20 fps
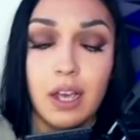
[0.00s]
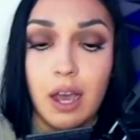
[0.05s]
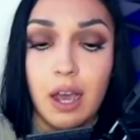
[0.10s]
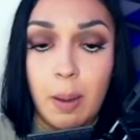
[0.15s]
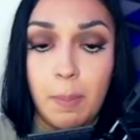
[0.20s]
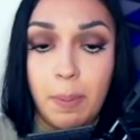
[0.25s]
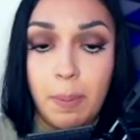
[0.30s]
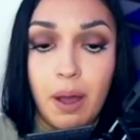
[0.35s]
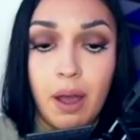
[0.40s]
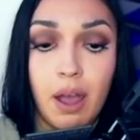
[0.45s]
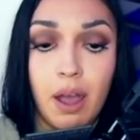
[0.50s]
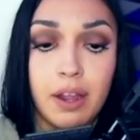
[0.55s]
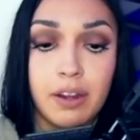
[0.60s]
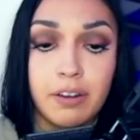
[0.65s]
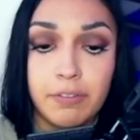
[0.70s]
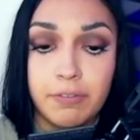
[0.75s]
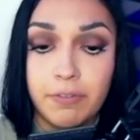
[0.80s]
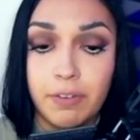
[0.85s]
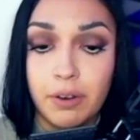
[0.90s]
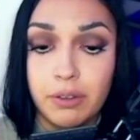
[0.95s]
Upon
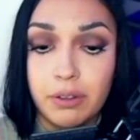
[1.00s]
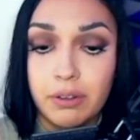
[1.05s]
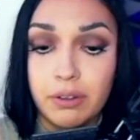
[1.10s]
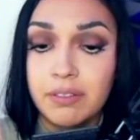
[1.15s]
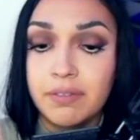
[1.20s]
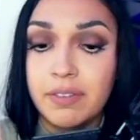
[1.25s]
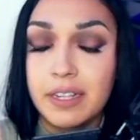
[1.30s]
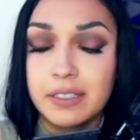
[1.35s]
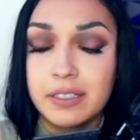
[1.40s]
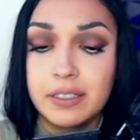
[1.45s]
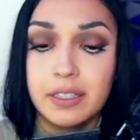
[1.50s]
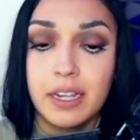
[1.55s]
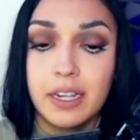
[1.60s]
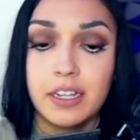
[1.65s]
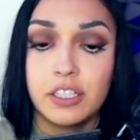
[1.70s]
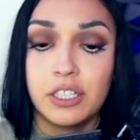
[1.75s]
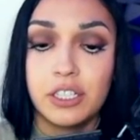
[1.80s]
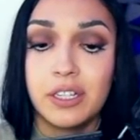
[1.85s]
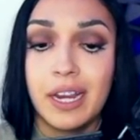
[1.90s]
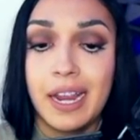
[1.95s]
further
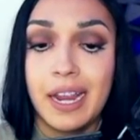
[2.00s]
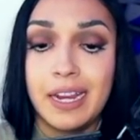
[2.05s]
investigation,